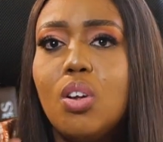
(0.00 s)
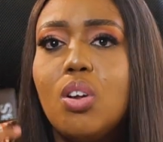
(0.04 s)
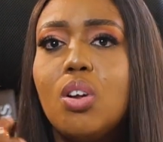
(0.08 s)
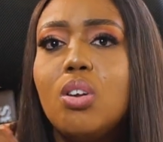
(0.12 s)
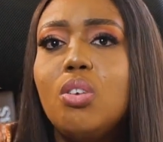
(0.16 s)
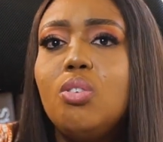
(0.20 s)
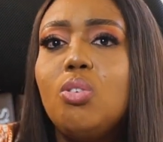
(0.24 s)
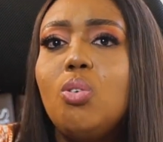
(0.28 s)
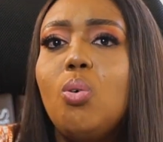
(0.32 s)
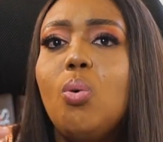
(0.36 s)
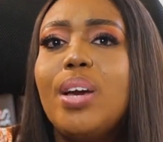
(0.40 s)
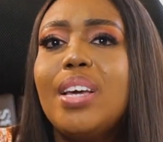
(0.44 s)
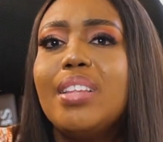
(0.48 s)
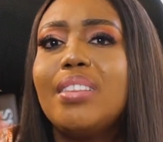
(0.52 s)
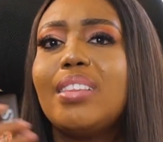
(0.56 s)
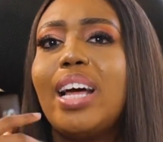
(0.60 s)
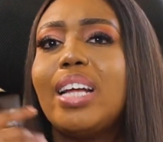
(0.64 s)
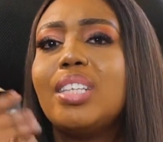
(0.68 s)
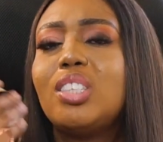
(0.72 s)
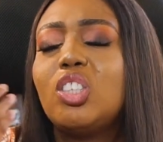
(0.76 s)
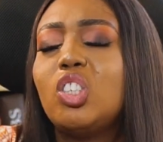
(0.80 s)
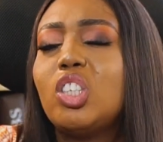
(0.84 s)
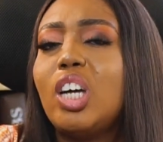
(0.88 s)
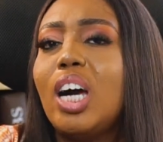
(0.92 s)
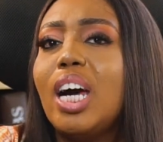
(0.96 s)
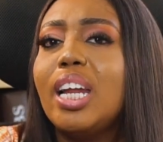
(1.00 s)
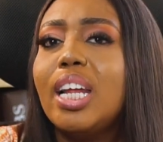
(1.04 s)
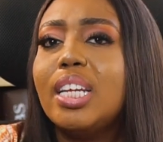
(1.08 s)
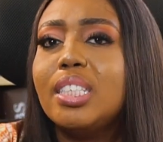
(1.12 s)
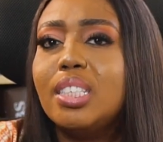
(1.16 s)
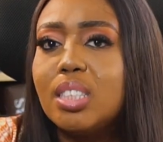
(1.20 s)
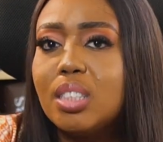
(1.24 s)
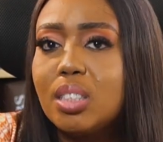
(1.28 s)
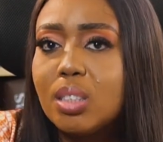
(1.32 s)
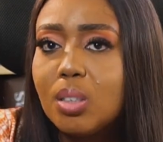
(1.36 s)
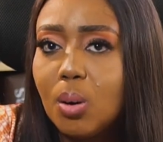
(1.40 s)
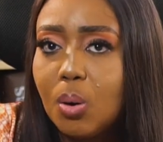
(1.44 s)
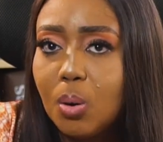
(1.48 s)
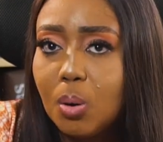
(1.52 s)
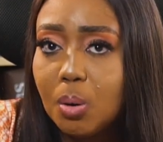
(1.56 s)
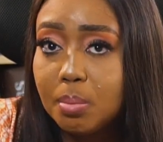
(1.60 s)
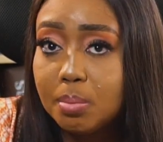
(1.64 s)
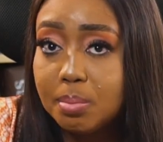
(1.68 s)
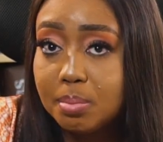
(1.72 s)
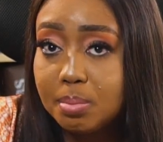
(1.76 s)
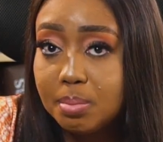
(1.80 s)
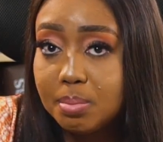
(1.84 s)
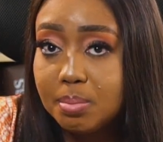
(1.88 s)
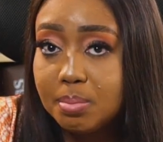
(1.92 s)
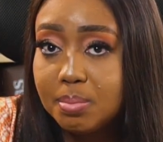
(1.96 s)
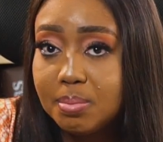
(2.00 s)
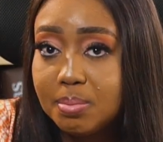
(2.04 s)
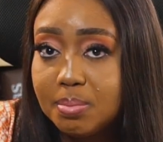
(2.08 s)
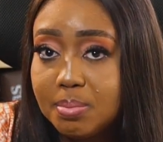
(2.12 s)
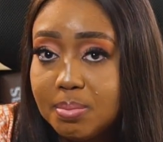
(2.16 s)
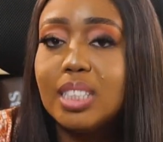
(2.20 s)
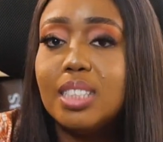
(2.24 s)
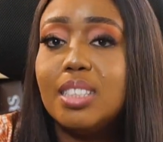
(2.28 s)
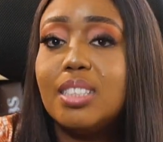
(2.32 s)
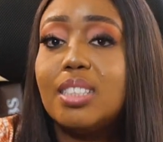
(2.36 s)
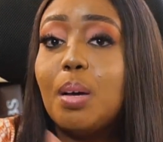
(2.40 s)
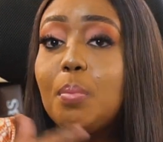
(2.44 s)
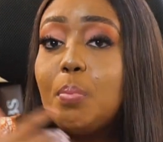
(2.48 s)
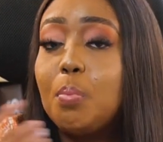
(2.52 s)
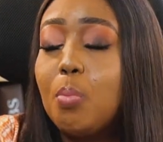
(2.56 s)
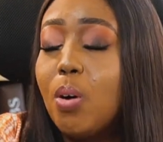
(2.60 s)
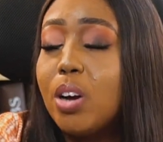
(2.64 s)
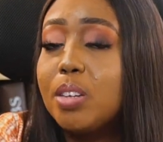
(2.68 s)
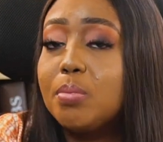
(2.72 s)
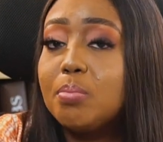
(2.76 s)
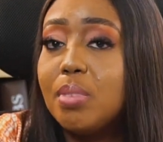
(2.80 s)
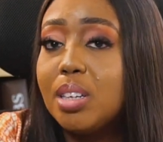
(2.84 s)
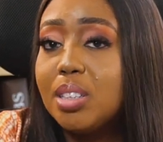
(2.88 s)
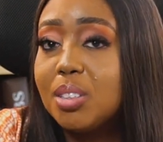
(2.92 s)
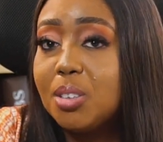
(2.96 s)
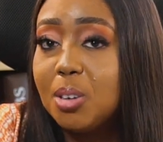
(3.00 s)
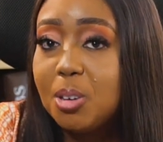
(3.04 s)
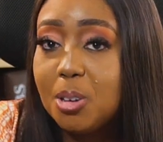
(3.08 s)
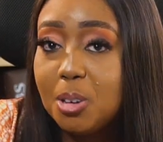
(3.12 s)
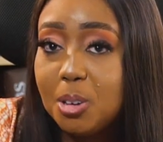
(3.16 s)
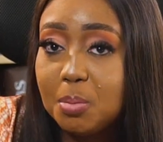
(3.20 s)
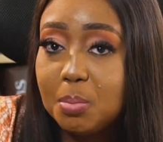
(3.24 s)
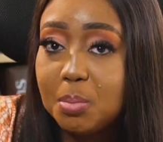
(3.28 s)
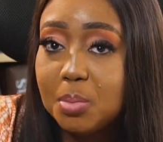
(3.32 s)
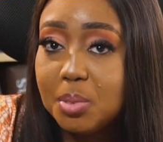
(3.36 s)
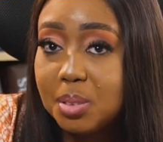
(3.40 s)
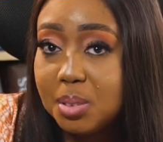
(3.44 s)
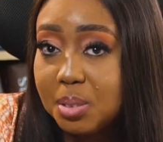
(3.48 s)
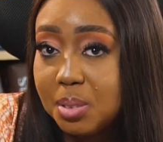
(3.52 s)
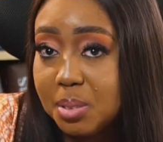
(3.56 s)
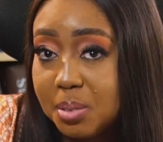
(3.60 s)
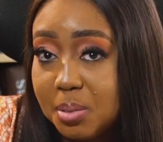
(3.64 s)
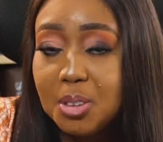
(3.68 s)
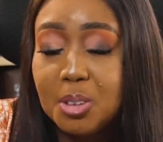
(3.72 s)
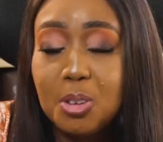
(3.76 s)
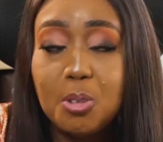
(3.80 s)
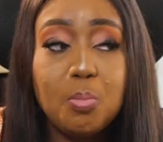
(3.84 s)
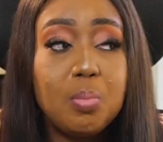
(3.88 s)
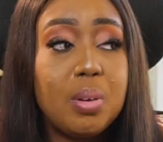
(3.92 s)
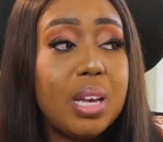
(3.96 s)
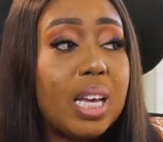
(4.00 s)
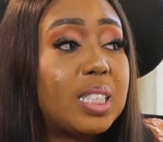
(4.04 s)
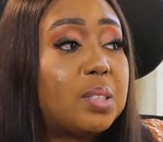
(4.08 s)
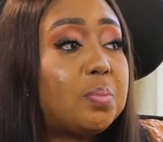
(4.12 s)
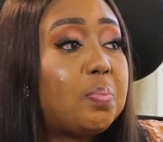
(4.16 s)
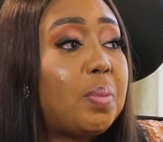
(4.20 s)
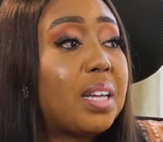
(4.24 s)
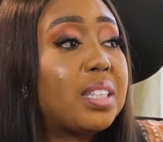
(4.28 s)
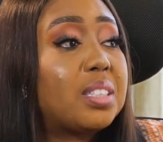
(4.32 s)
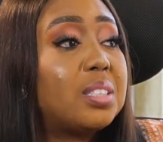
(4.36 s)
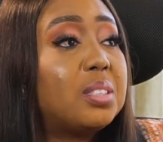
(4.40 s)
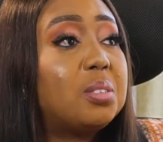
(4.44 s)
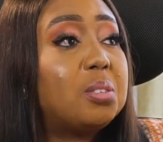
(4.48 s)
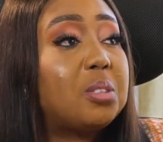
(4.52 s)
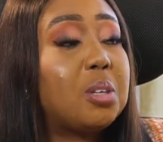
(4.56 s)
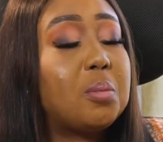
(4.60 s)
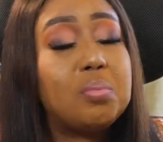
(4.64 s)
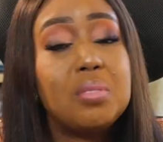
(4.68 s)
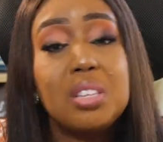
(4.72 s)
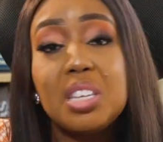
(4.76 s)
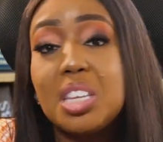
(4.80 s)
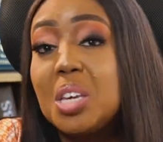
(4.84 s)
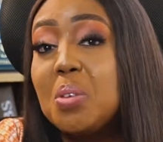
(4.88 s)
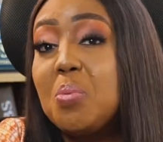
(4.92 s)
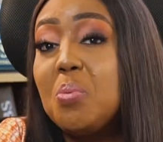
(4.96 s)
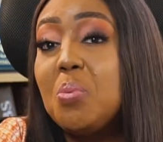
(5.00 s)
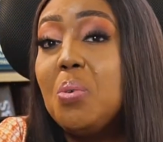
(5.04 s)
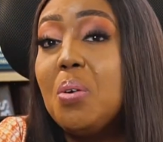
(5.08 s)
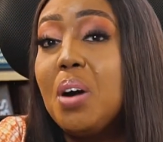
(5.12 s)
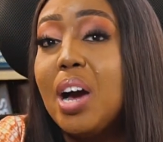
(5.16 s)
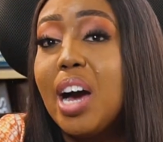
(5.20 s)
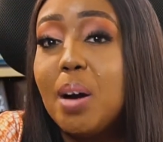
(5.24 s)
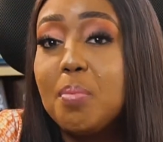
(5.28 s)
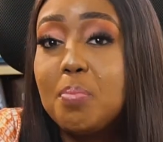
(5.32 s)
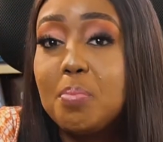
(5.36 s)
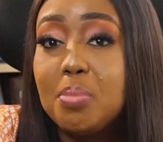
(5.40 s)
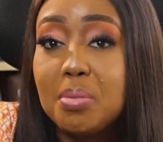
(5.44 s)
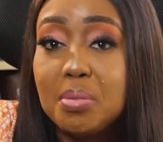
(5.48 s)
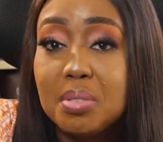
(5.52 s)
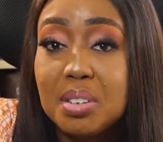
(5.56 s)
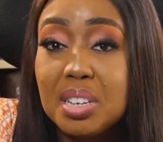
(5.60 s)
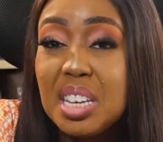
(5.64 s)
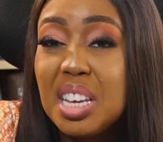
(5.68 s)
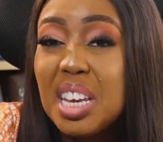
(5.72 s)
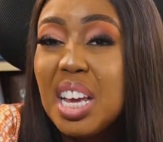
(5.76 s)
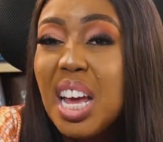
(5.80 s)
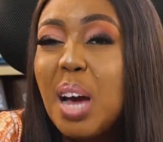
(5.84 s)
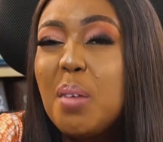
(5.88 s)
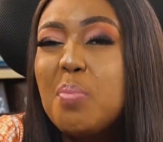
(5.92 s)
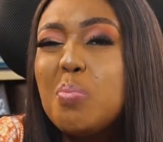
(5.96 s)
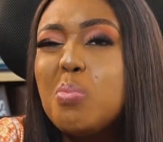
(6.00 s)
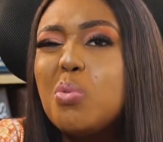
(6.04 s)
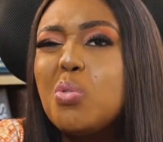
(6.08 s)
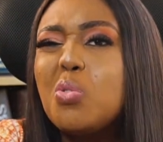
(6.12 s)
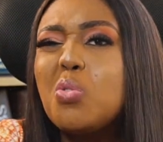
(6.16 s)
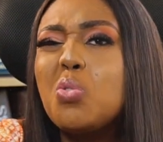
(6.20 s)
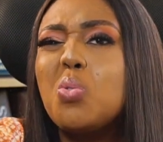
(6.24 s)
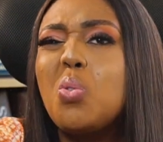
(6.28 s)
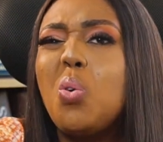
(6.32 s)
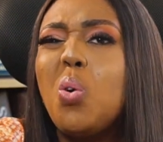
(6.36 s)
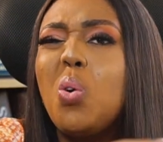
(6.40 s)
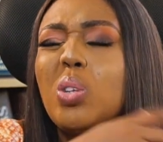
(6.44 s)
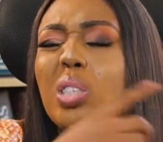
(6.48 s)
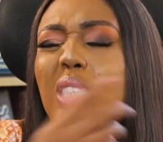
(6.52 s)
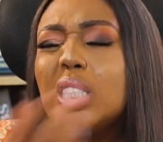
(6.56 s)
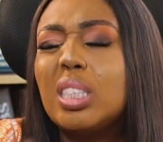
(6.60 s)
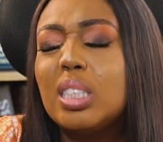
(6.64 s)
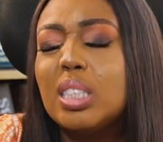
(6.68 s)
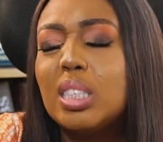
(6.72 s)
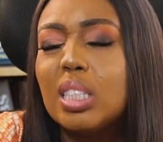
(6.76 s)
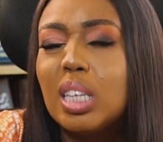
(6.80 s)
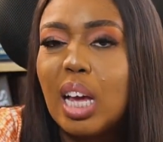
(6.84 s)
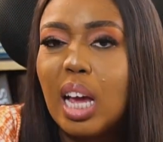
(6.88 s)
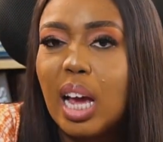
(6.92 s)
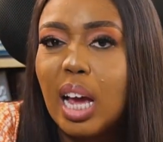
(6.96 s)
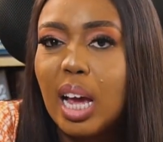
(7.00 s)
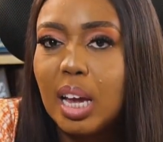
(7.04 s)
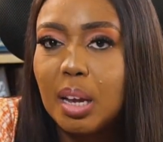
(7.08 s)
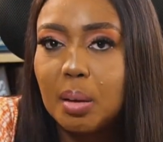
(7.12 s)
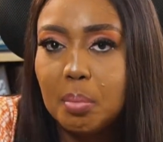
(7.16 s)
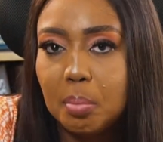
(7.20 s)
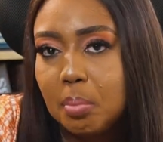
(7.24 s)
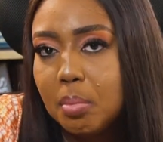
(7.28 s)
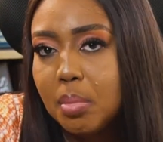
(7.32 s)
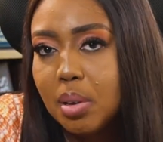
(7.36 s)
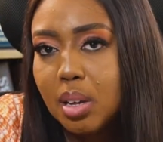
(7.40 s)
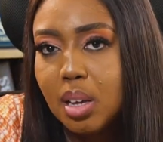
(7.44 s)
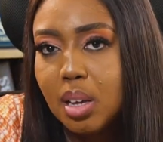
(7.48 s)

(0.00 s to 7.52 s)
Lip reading: Knowing that challenges come, disappointment comes. You'll be expecting something, it won't happen. It happens all the time.